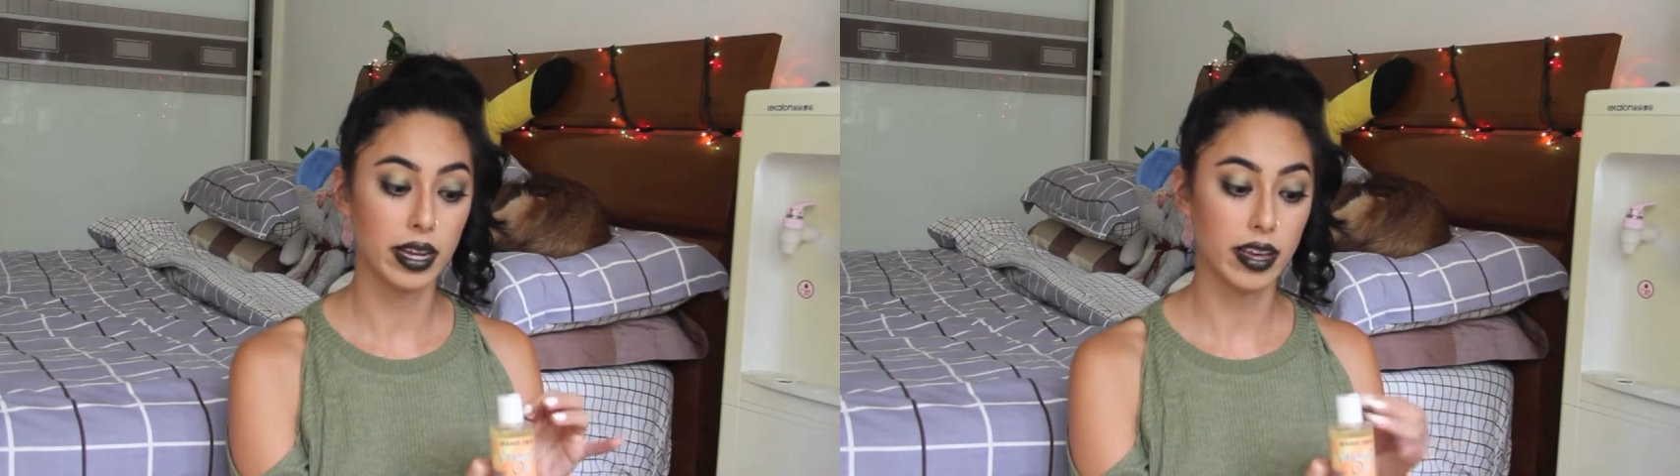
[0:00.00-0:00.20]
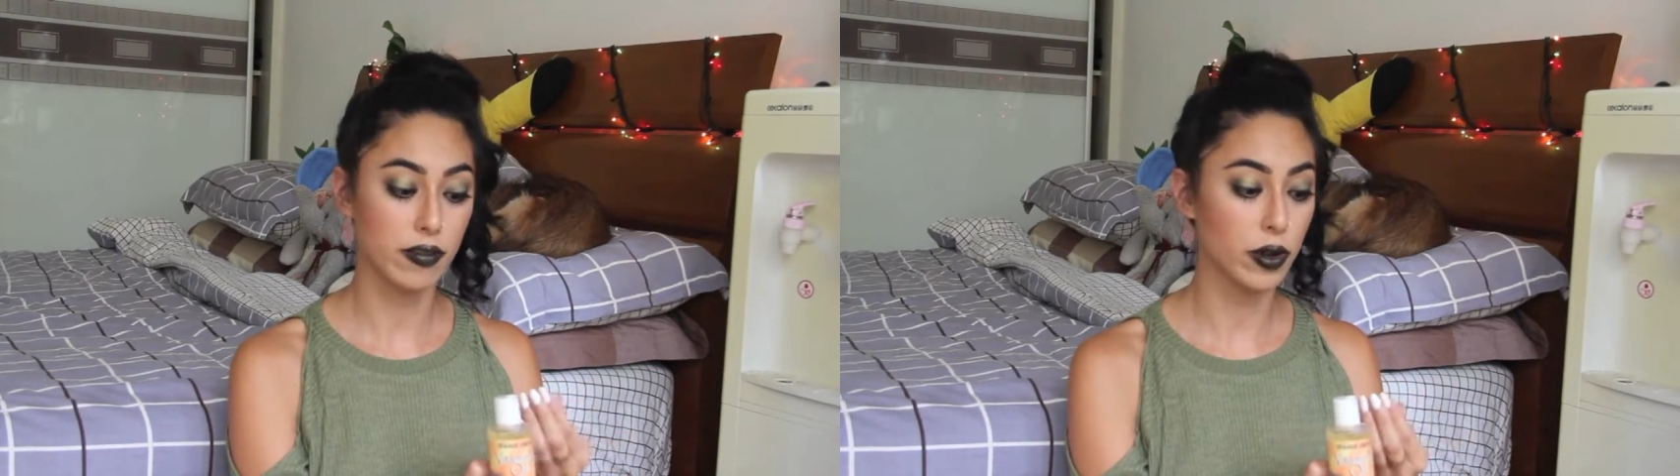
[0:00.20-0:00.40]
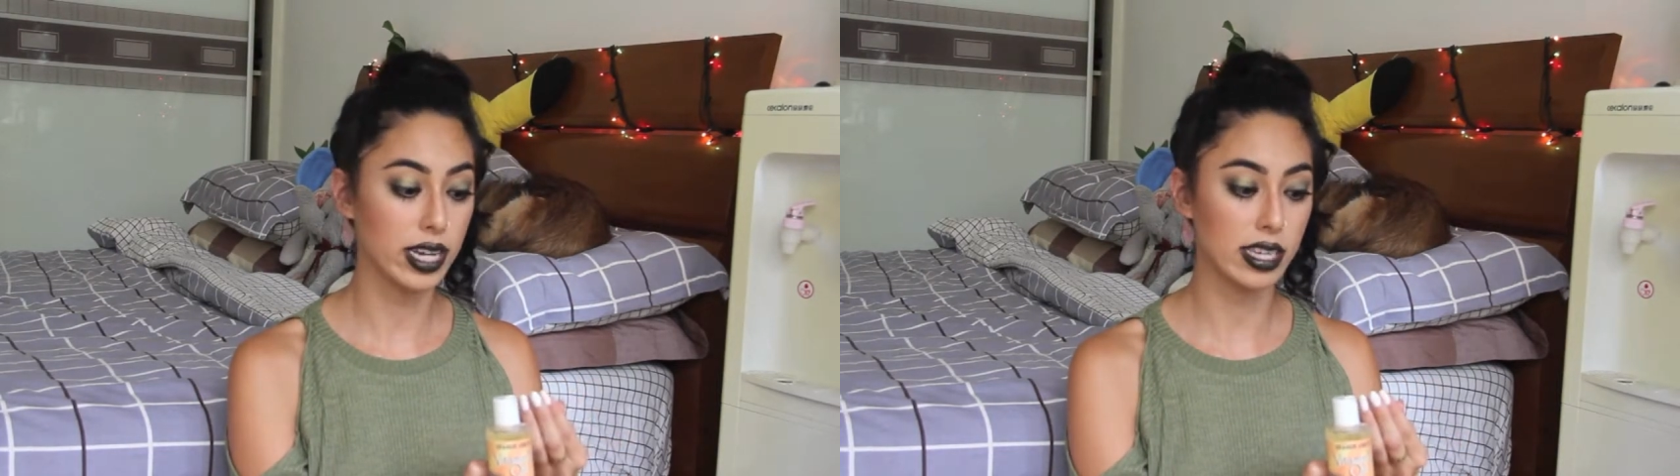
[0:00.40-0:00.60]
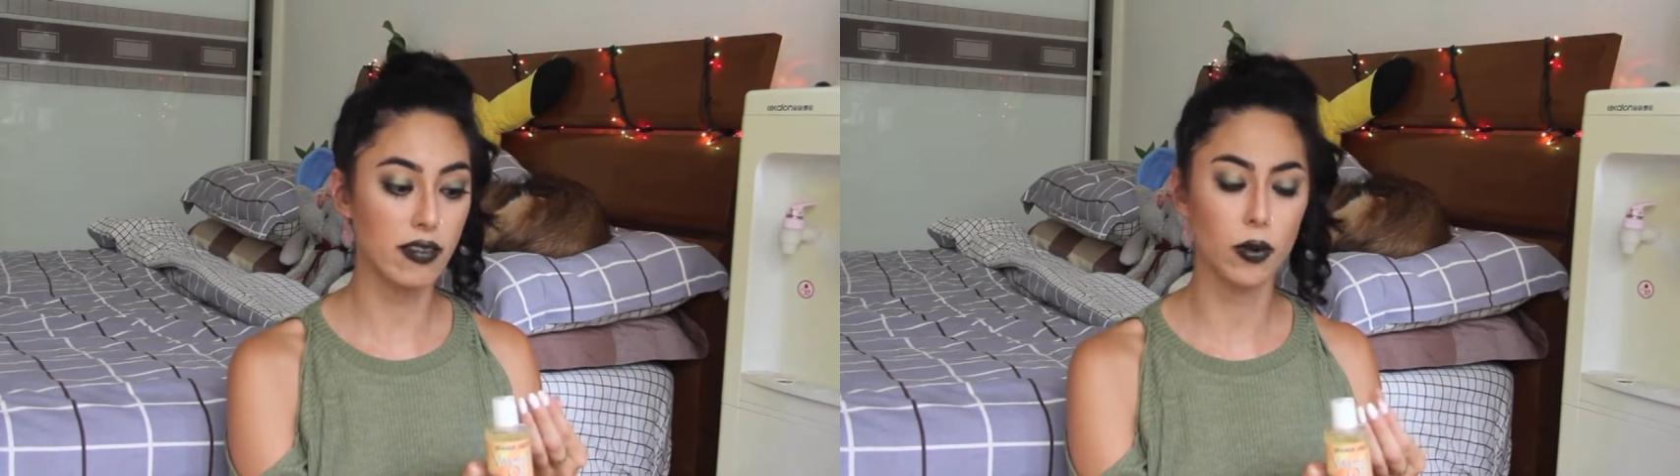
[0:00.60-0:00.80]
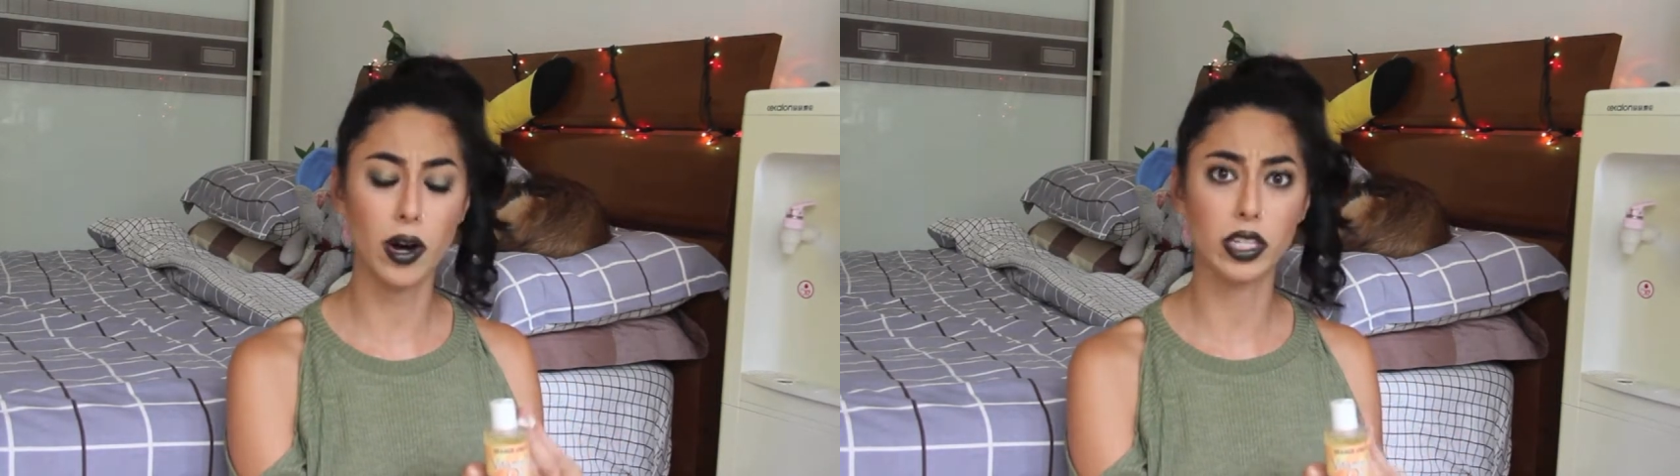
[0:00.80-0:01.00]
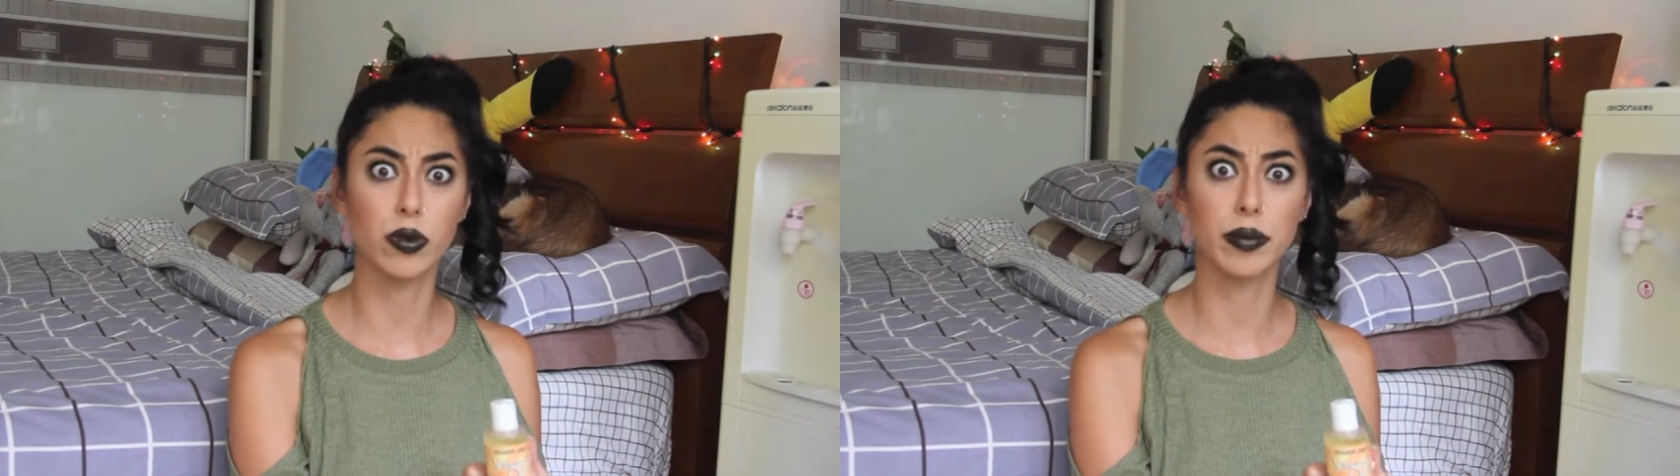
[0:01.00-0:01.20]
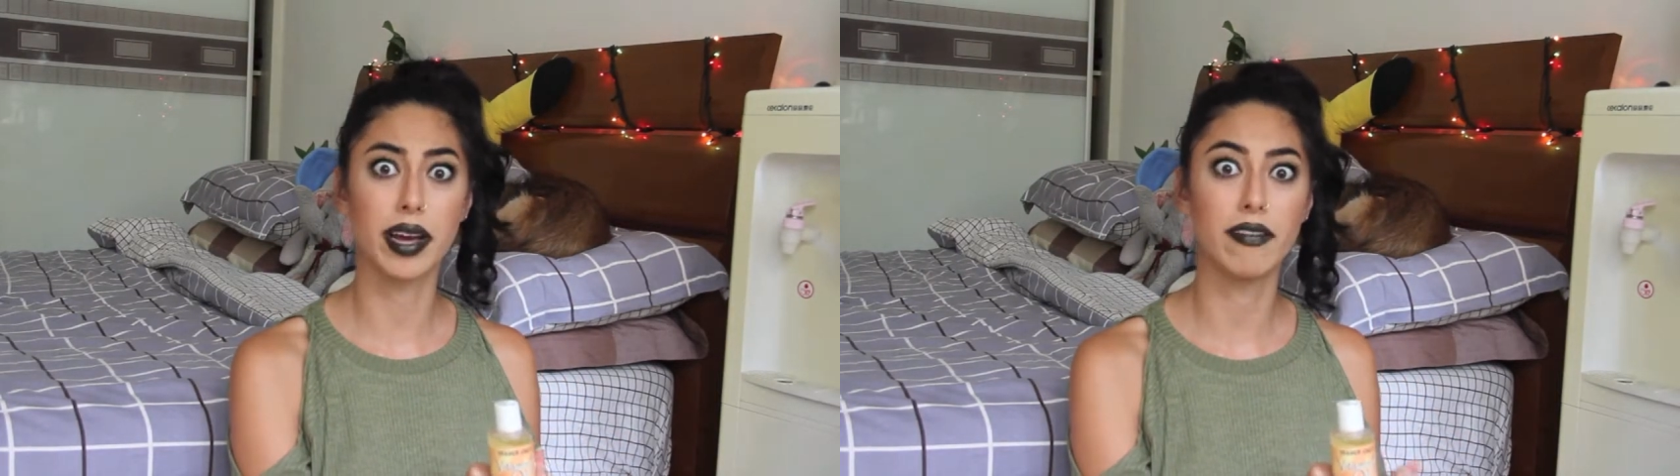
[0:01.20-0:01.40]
If you guys ever watched one of my